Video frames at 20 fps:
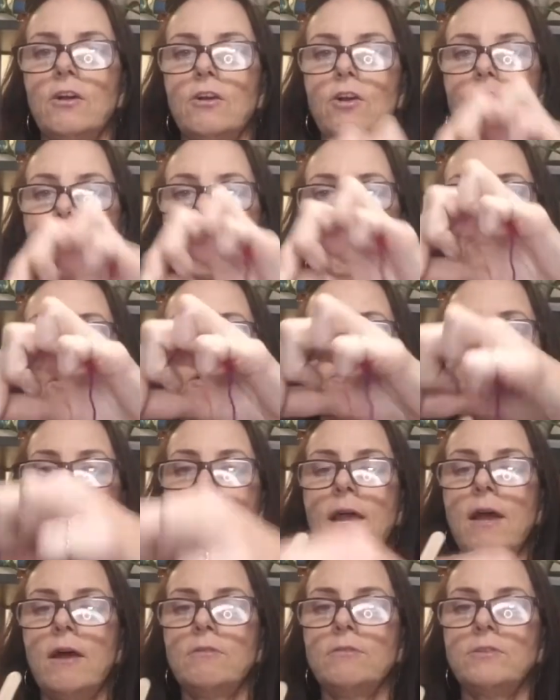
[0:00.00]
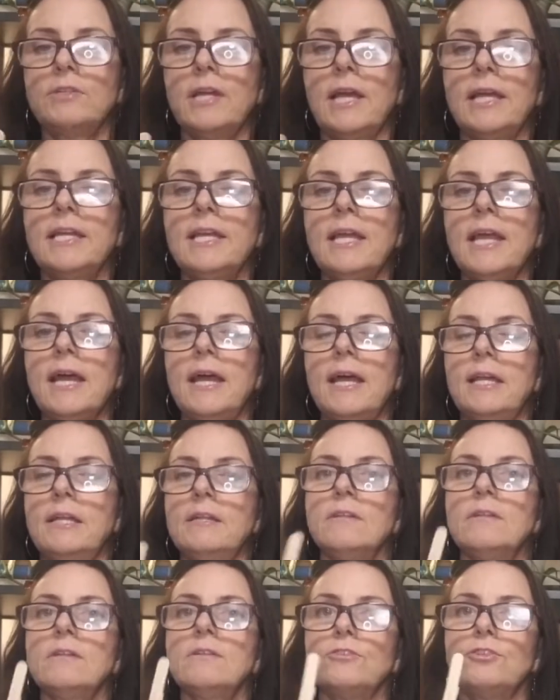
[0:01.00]
go around
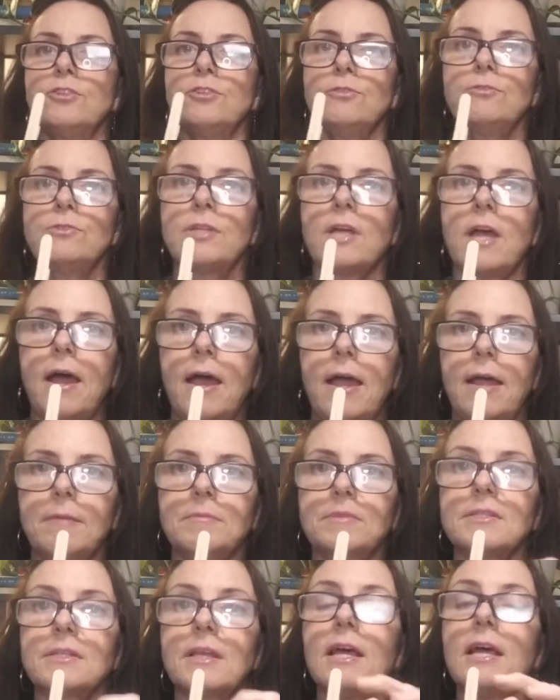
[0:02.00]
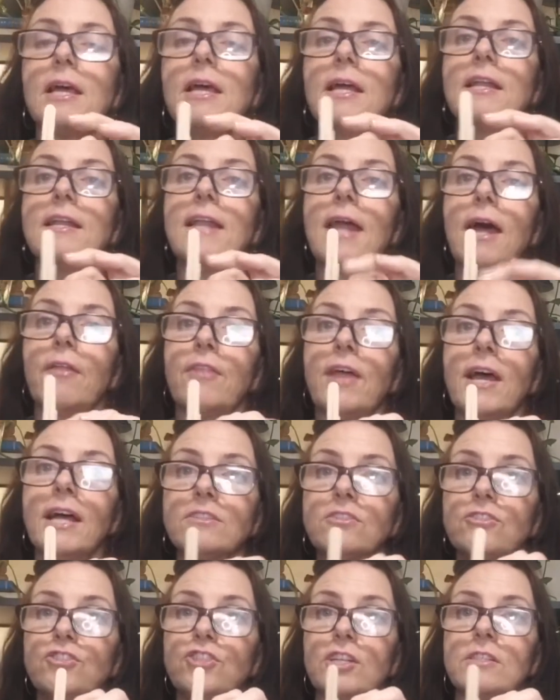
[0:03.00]
again 2 times. Now
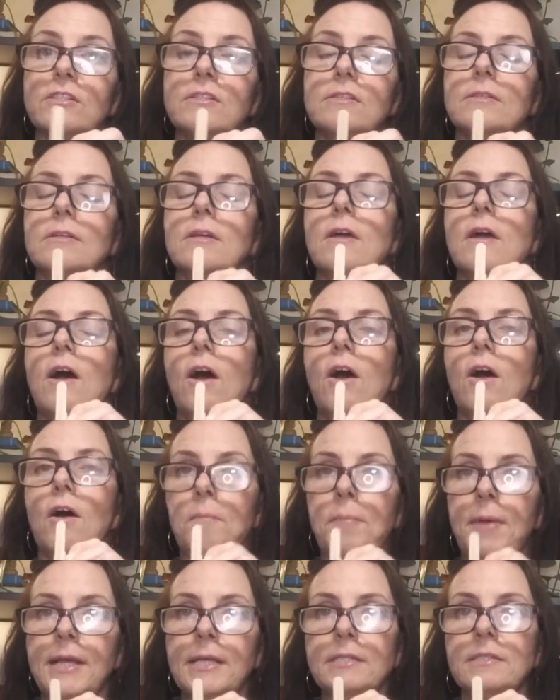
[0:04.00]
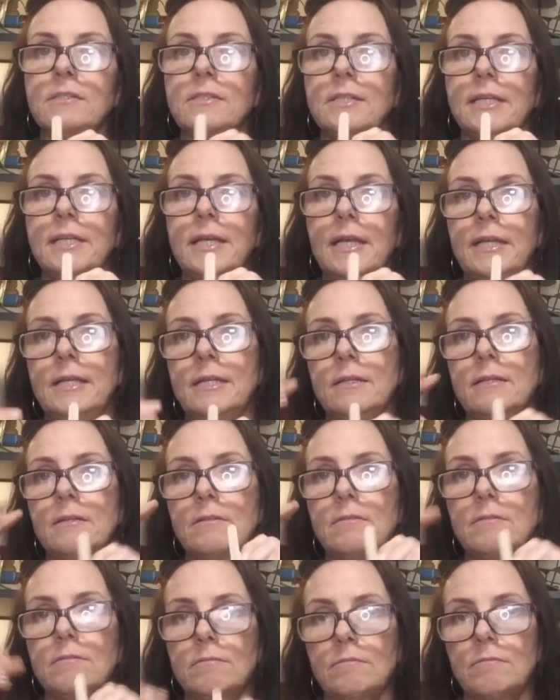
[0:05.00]
that's just a base to get it
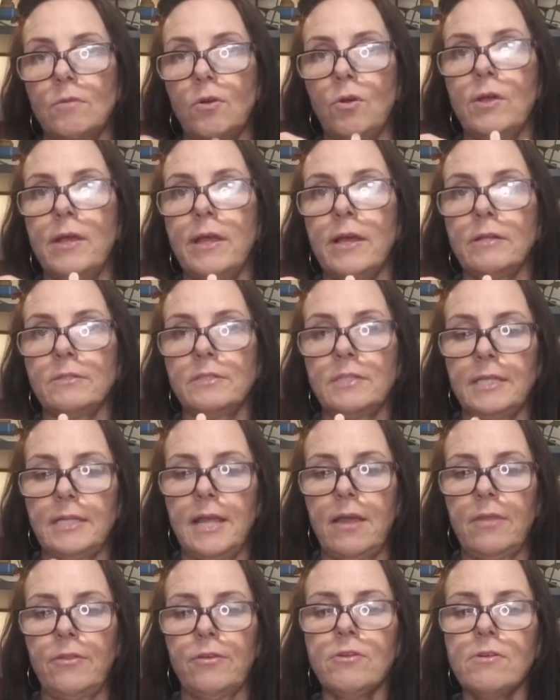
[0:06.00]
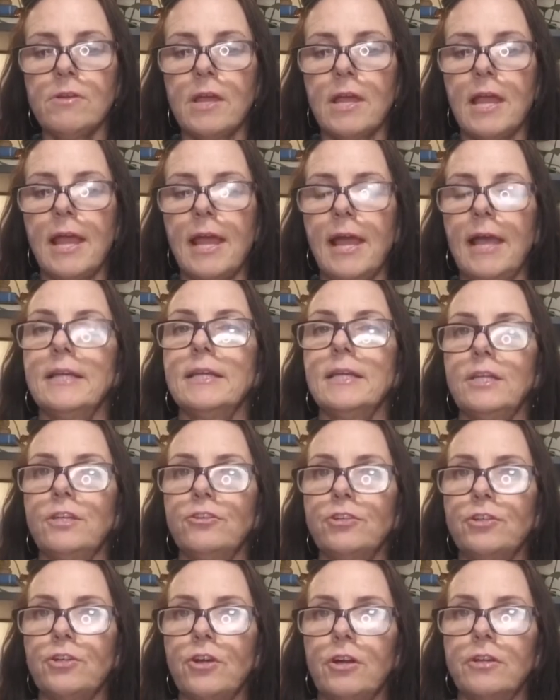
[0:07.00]
held together and get
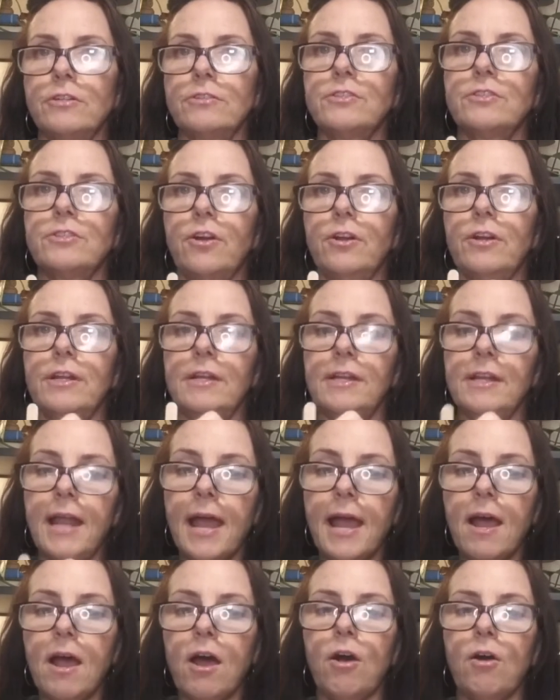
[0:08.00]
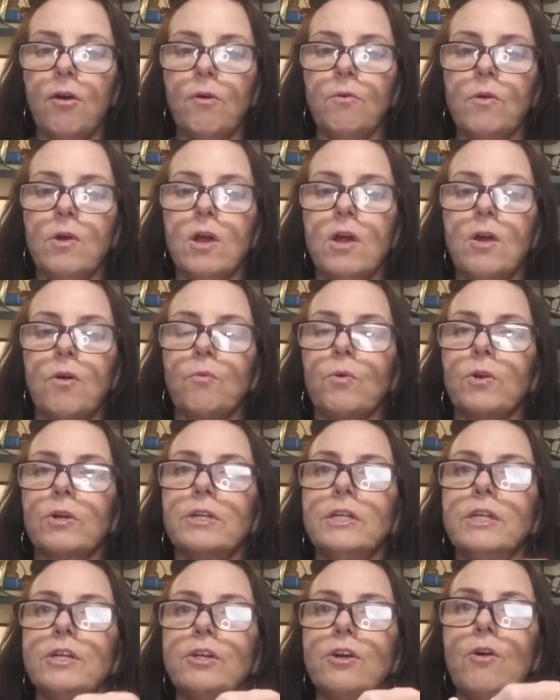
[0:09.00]
your yarn started. Now we're
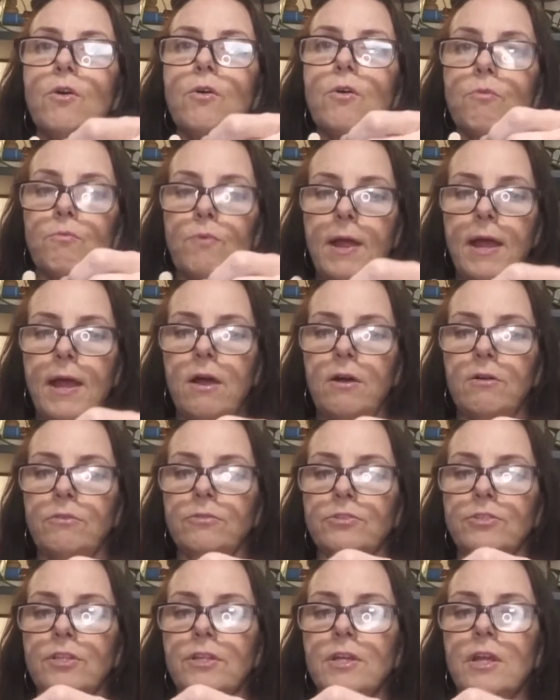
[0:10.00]
going to go around